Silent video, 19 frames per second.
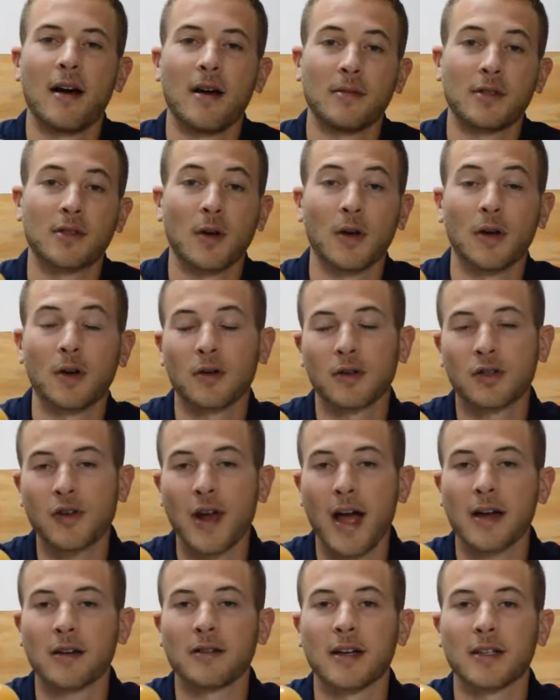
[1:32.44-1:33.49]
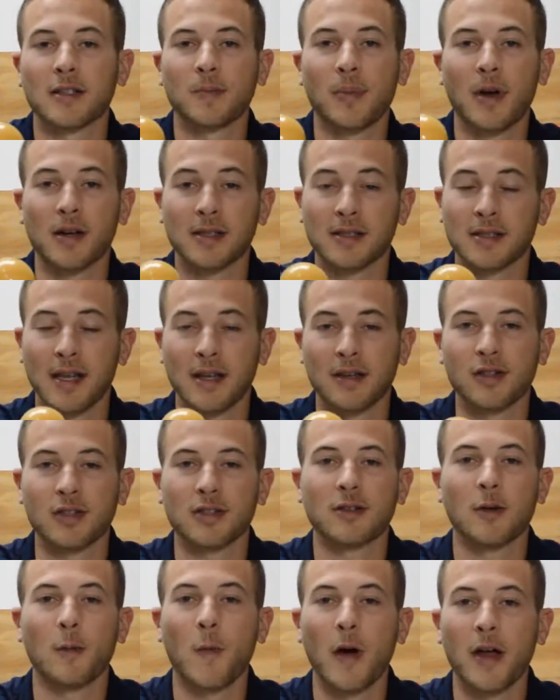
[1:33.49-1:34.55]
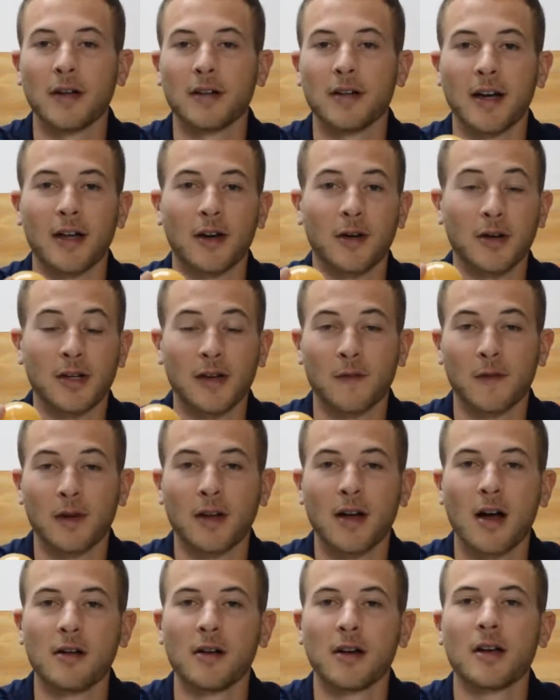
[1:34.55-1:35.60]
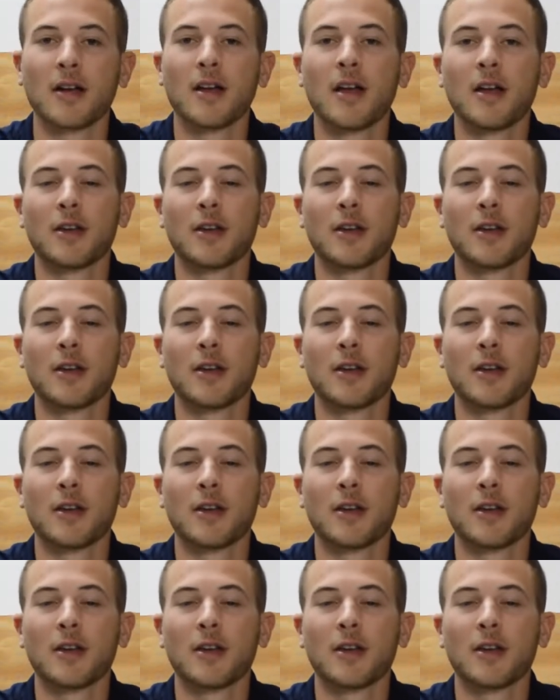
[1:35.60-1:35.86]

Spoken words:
so it'll attract less bugs than just a white light or a different color.